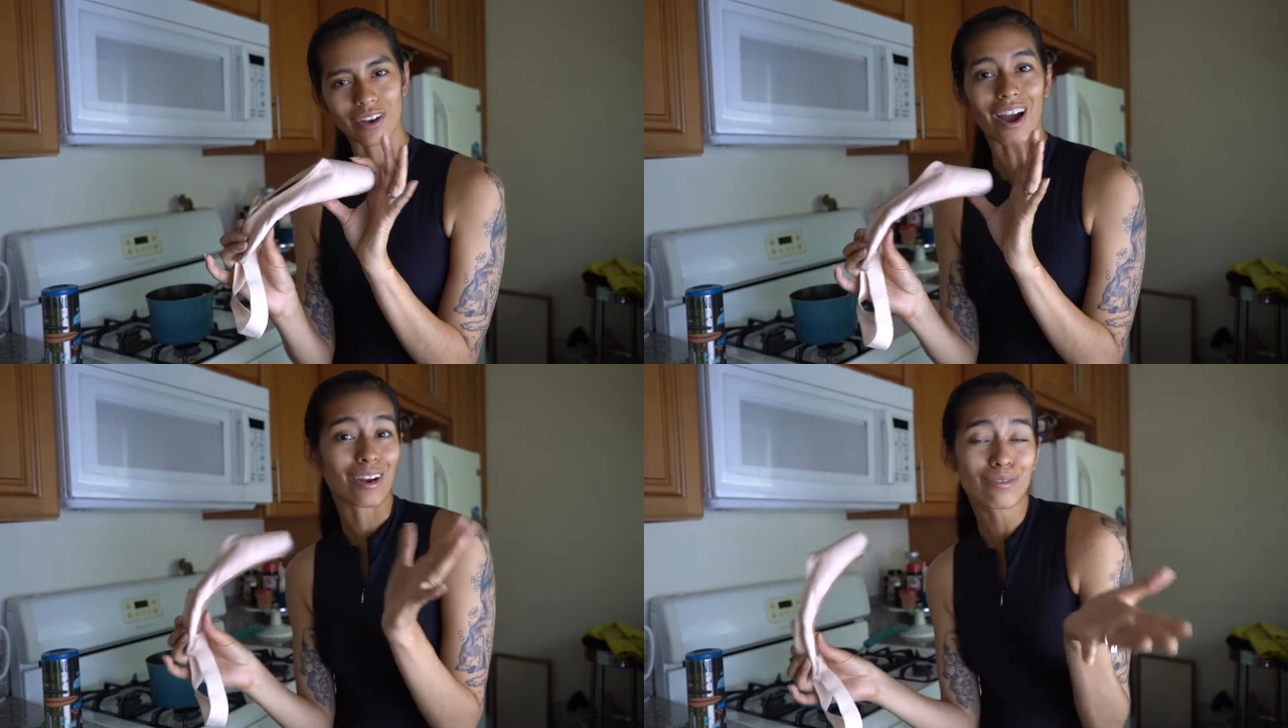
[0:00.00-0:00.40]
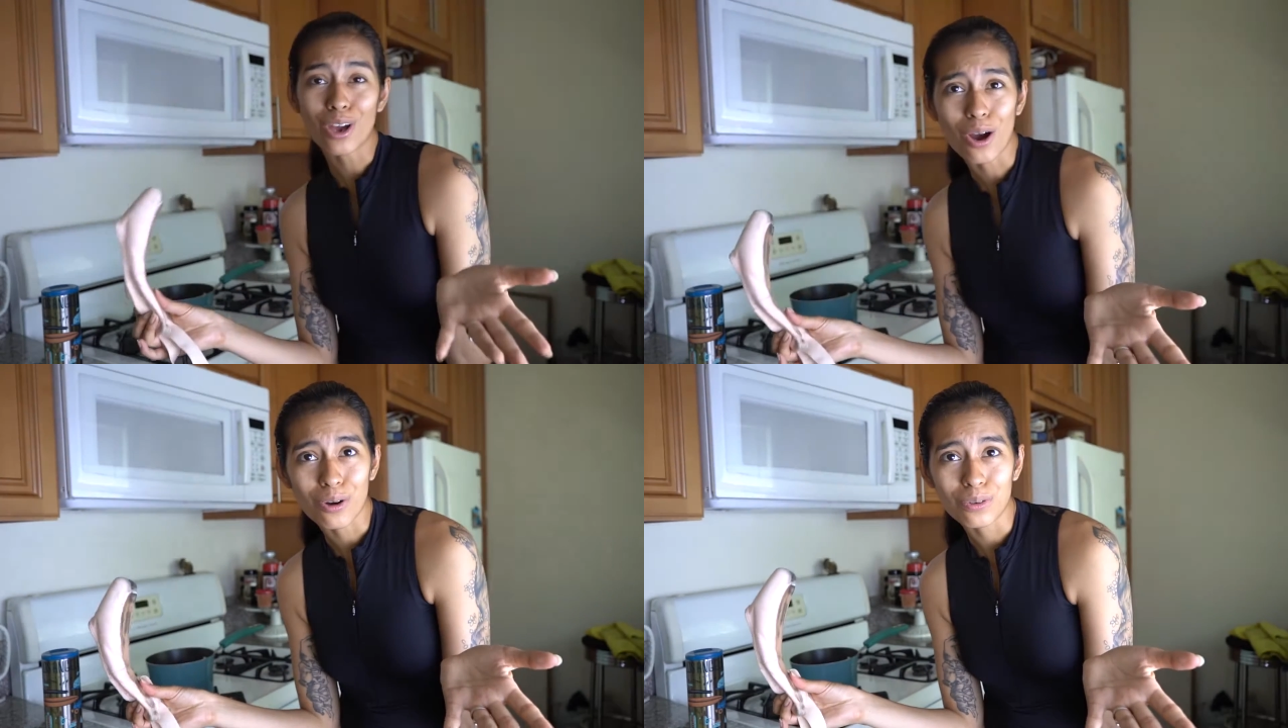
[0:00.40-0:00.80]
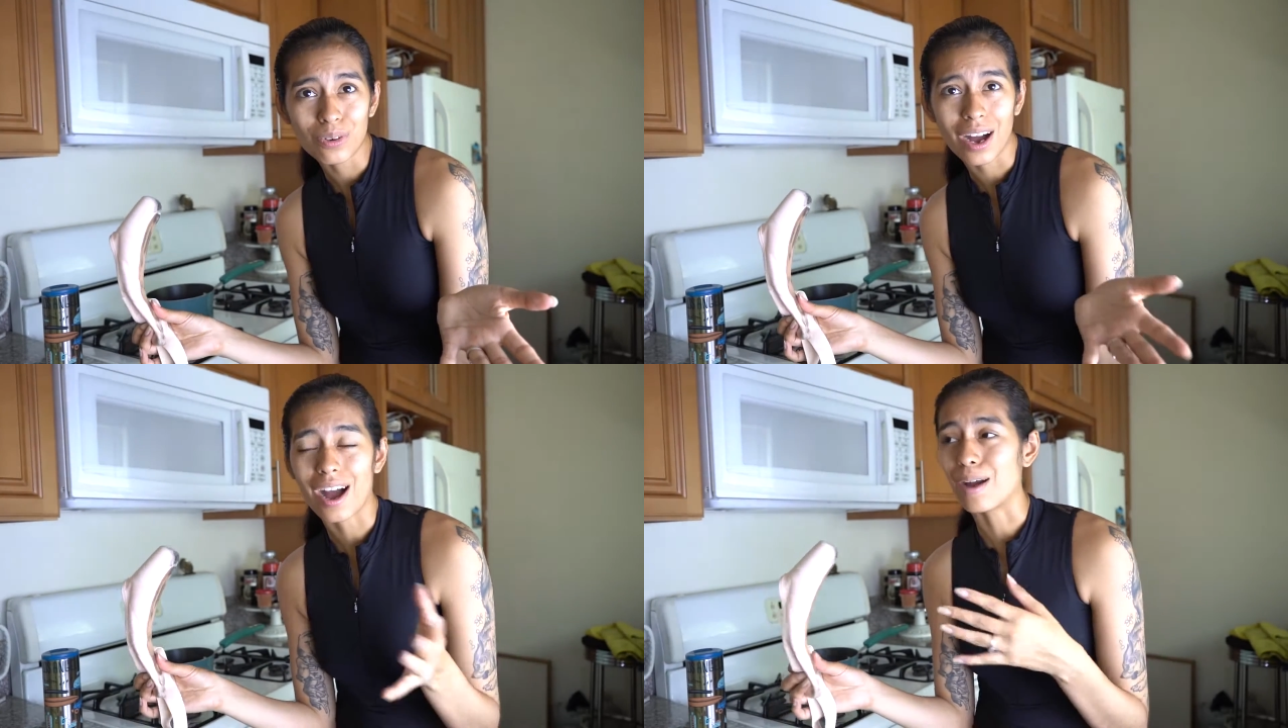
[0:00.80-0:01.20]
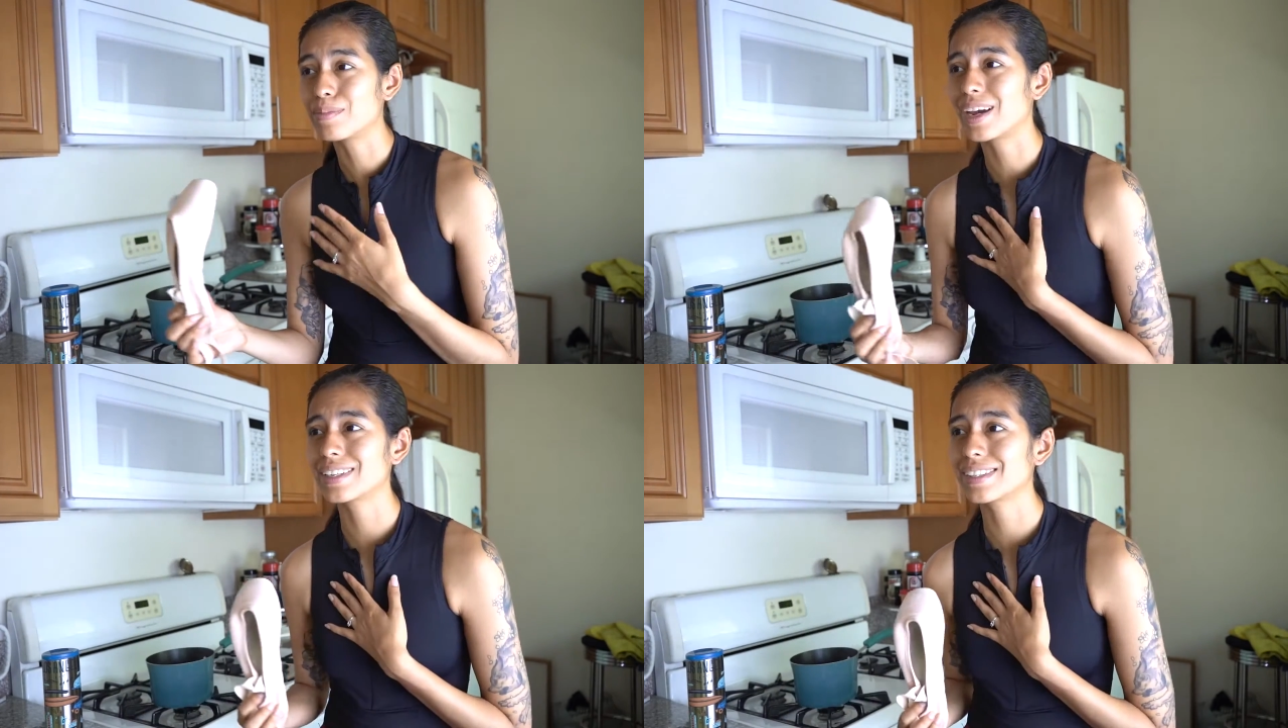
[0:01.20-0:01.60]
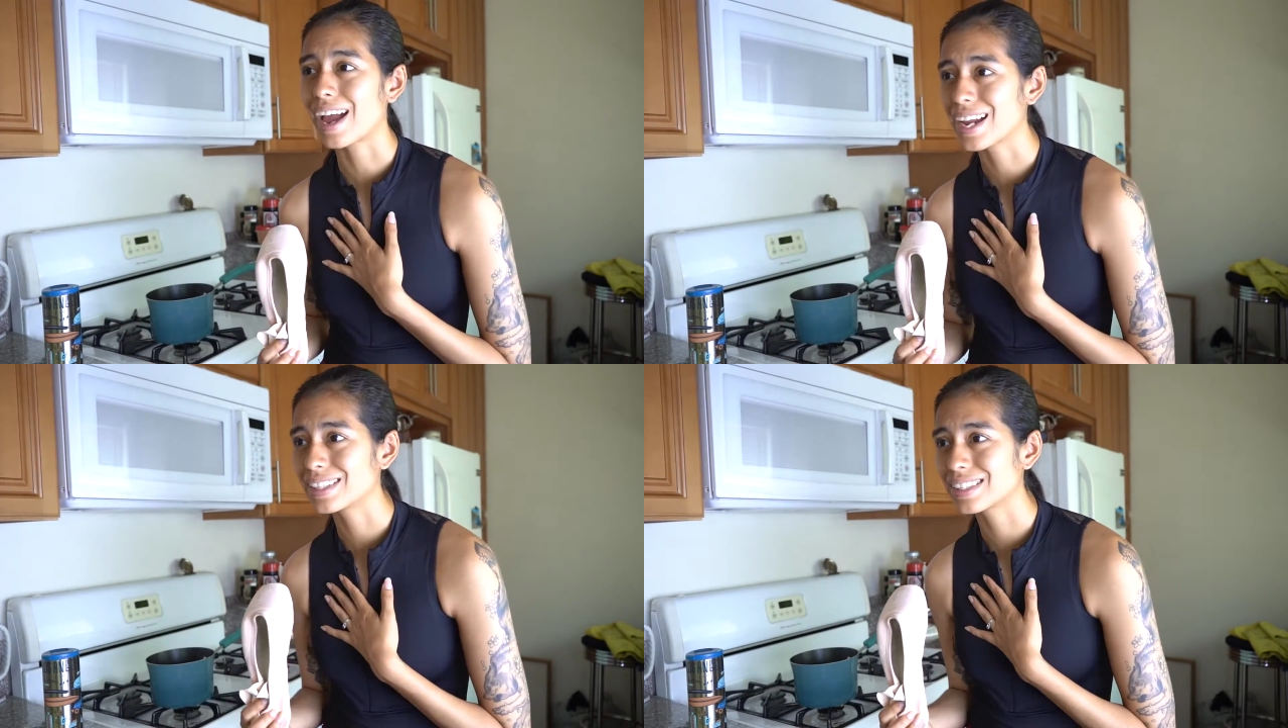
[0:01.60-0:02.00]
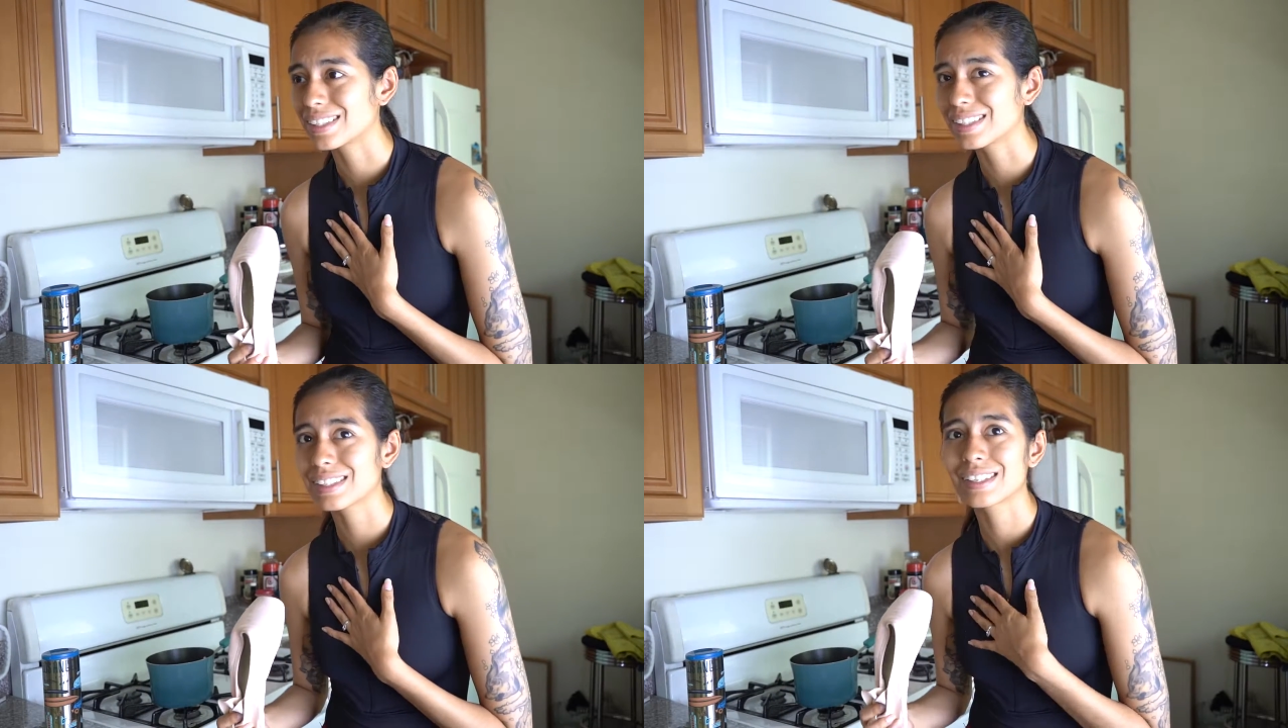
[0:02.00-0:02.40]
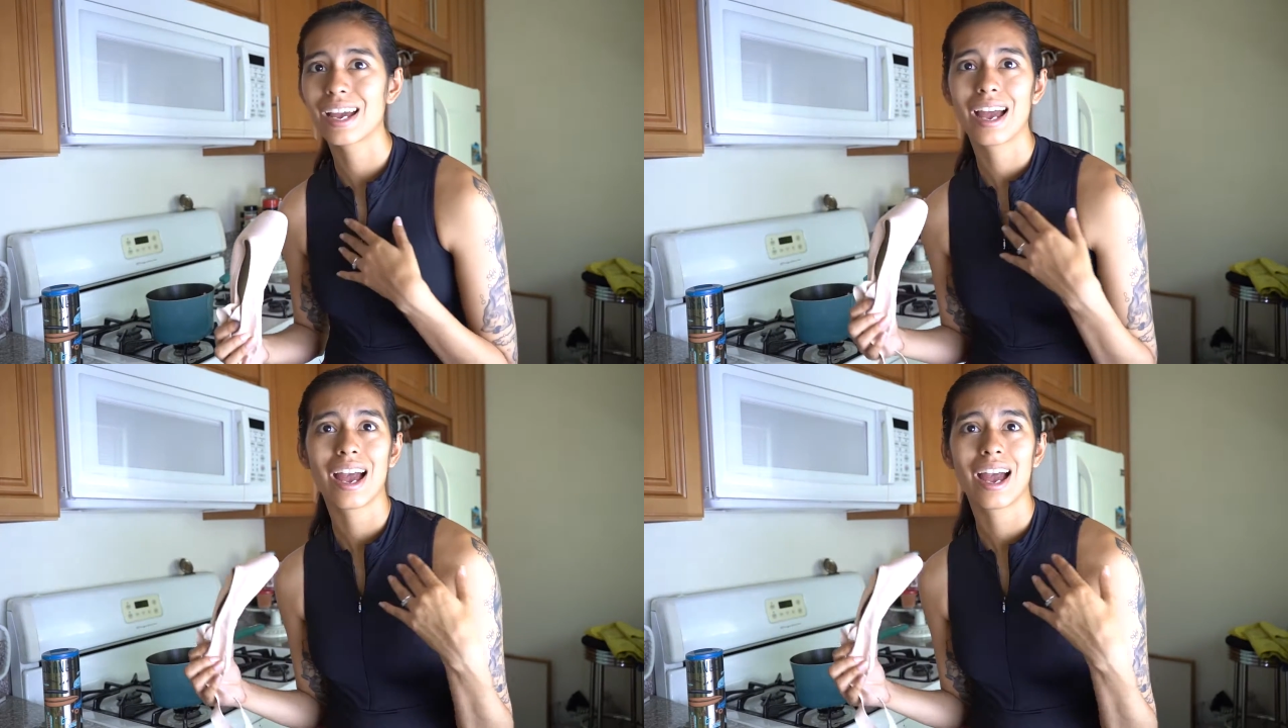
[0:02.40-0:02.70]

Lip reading: Now I don't know, I'm not a scientist,